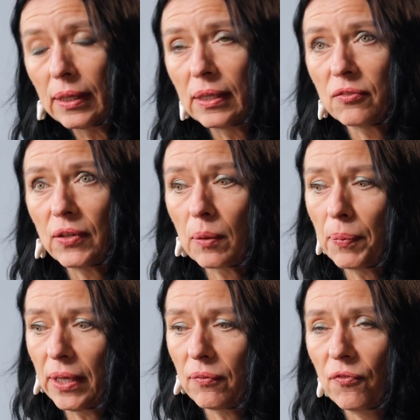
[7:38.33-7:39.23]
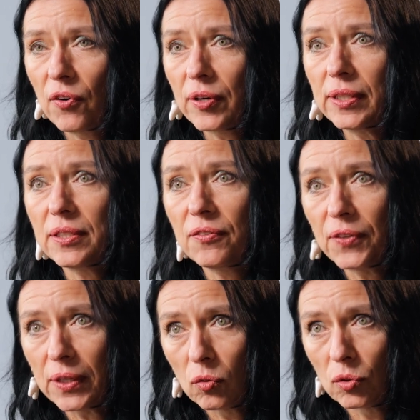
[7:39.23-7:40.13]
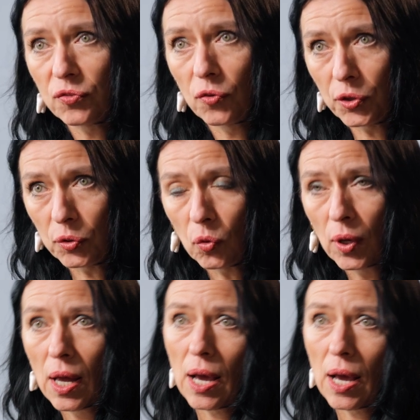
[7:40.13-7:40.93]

it will be very difficult for you